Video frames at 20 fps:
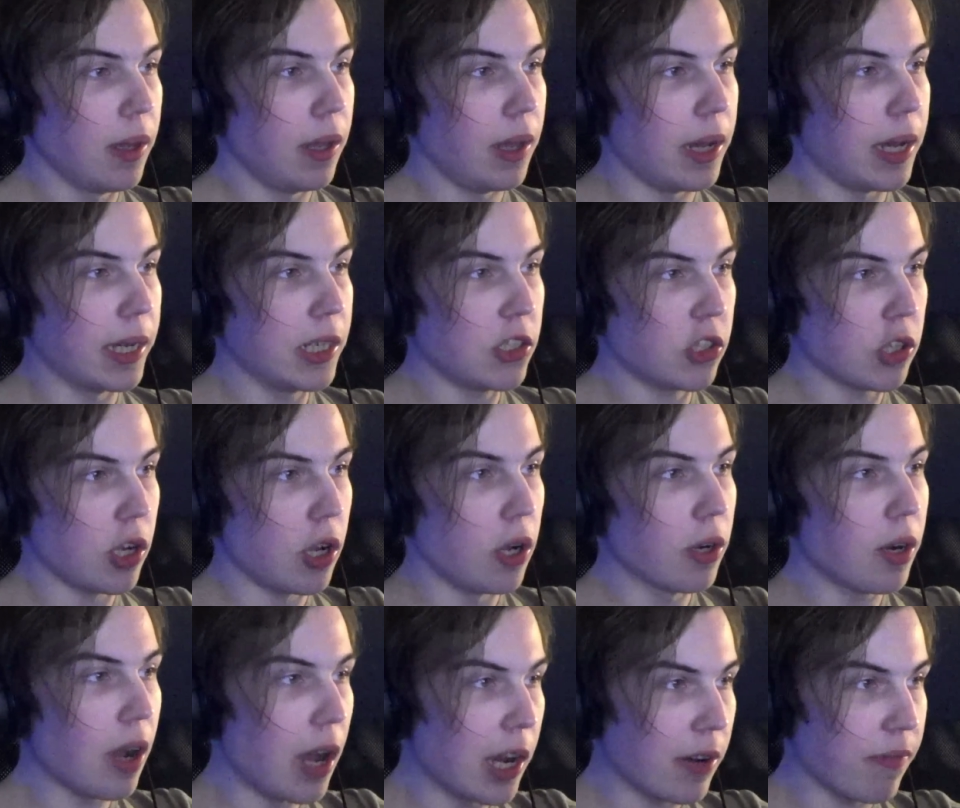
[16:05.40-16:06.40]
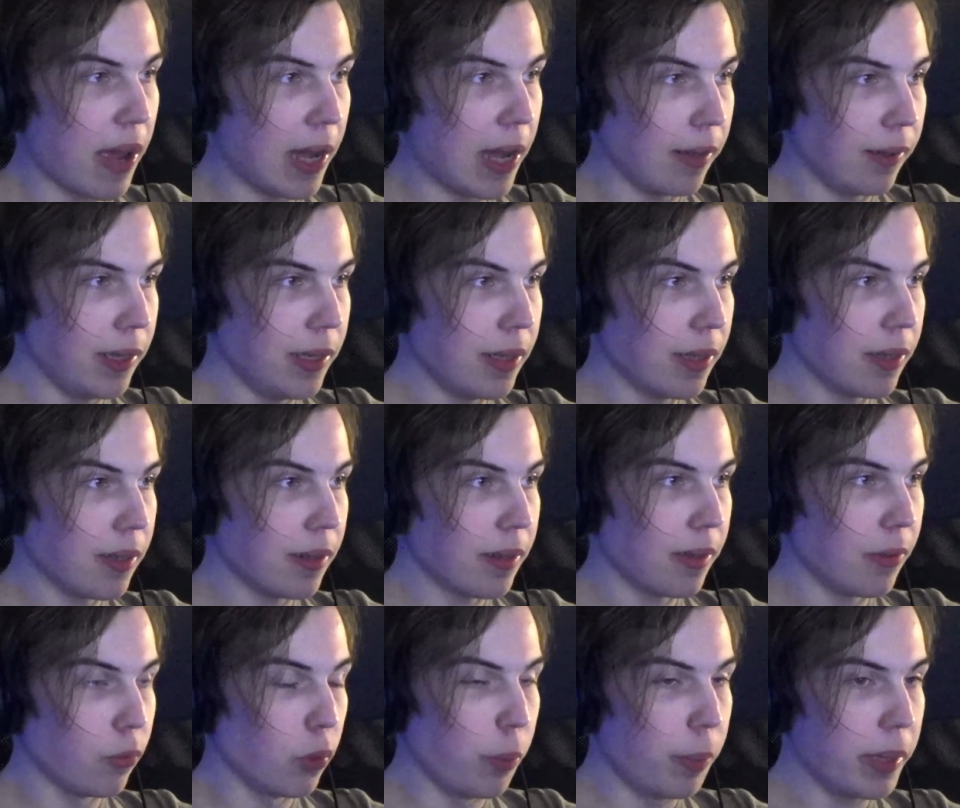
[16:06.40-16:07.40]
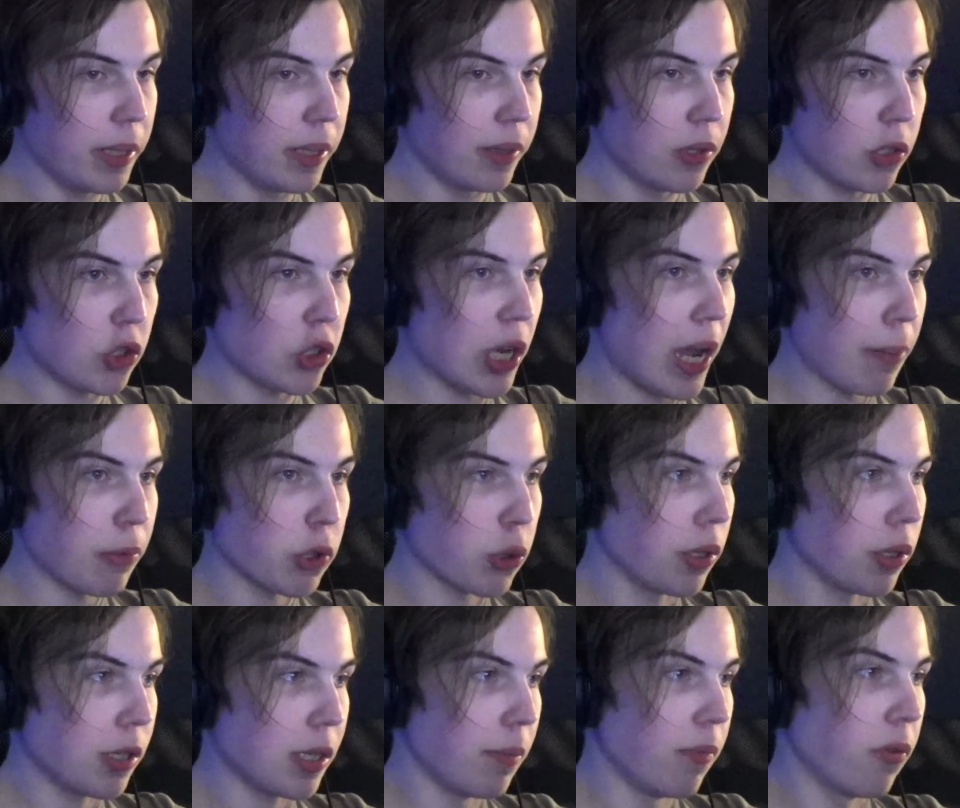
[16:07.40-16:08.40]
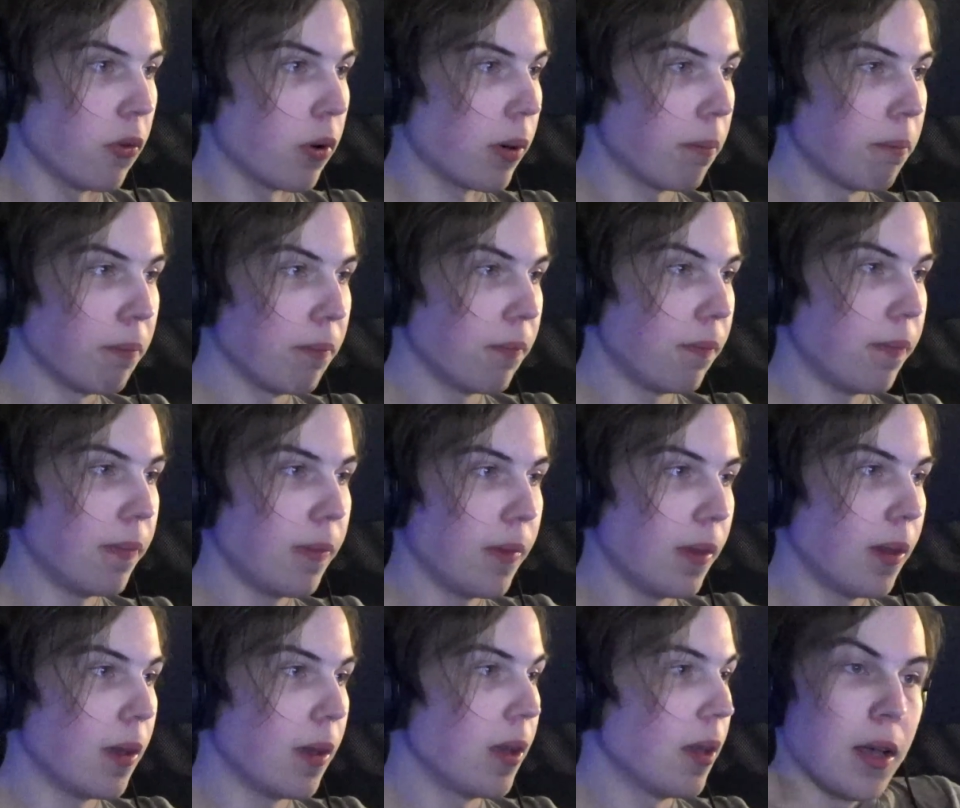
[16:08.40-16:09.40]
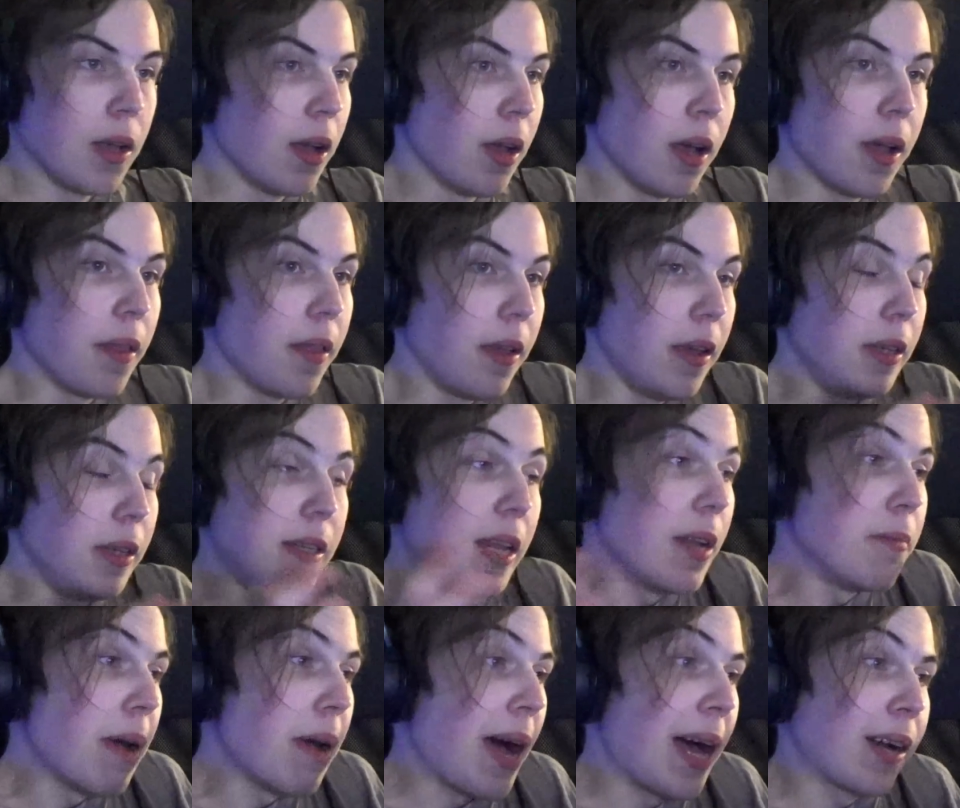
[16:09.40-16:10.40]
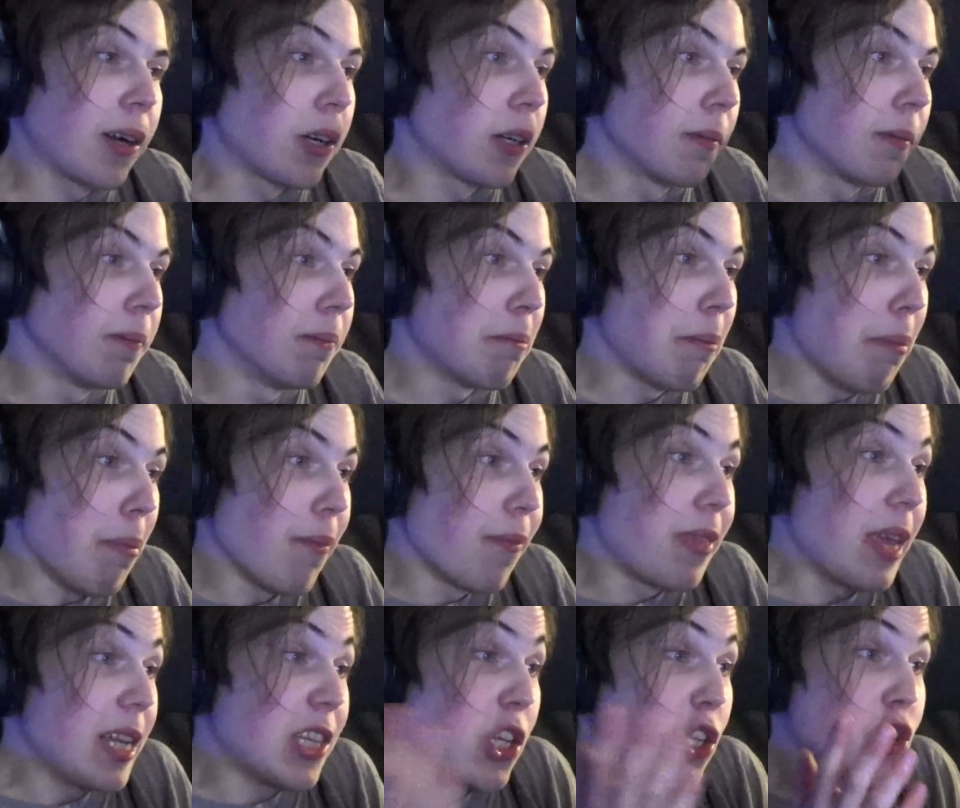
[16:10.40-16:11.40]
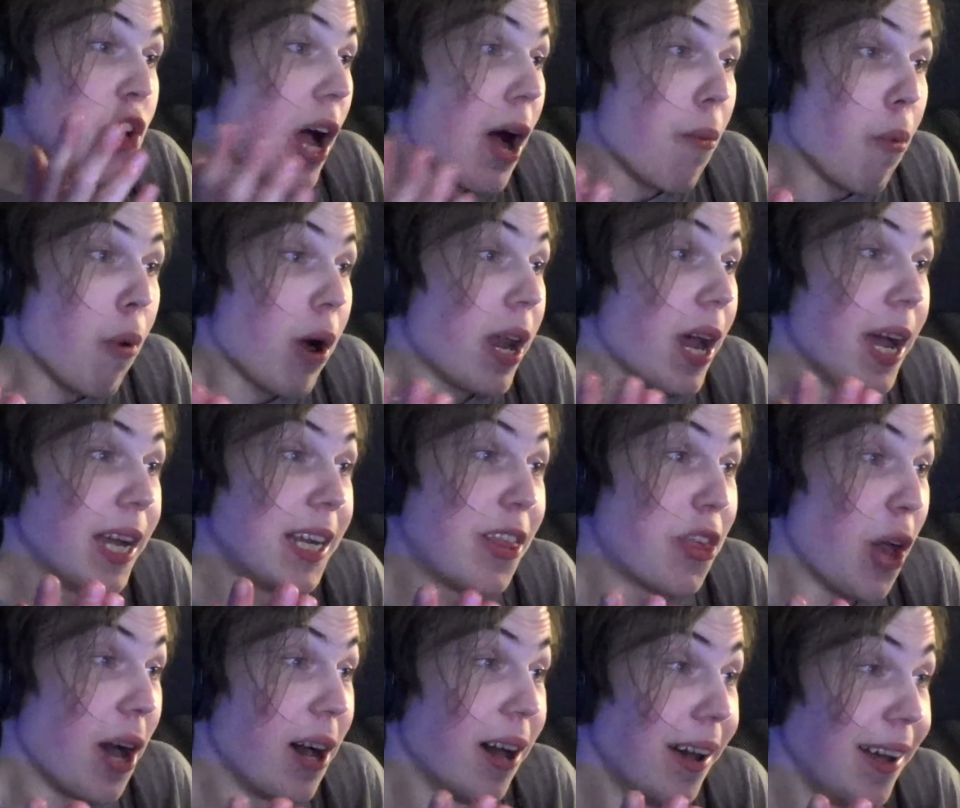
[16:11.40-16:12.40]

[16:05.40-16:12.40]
I saw God Valley will be in this chapter in some form. It didn't matter. This is not what I thought.